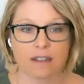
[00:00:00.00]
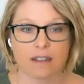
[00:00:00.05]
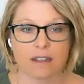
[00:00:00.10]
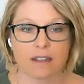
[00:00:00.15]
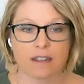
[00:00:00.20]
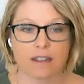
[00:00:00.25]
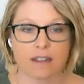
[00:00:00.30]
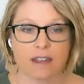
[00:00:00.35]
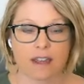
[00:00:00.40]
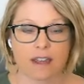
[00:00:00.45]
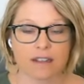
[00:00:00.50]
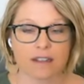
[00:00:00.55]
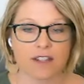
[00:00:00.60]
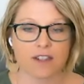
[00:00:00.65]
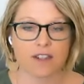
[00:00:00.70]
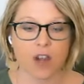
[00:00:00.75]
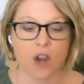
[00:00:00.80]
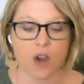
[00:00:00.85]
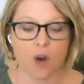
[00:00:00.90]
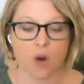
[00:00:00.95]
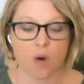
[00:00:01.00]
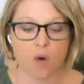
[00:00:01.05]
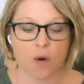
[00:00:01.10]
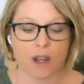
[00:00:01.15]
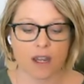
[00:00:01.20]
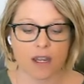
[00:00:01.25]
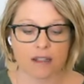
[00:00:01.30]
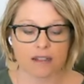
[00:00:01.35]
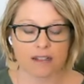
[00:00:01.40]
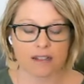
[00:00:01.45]
Mm-hmm. And
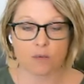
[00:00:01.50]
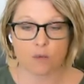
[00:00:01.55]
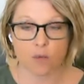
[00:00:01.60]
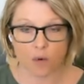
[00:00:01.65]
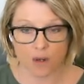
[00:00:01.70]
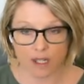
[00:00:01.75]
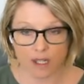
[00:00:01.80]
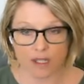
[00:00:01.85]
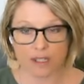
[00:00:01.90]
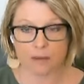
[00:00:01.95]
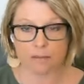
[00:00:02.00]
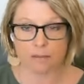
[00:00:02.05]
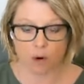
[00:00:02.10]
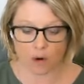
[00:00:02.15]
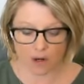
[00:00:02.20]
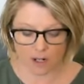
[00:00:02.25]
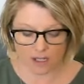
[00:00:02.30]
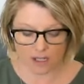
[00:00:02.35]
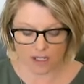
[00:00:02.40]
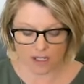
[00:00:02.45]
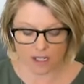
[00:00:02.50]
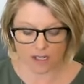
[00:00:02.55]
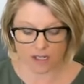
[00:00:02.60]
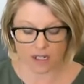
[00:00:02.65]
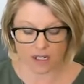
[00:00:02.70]
so it's really important to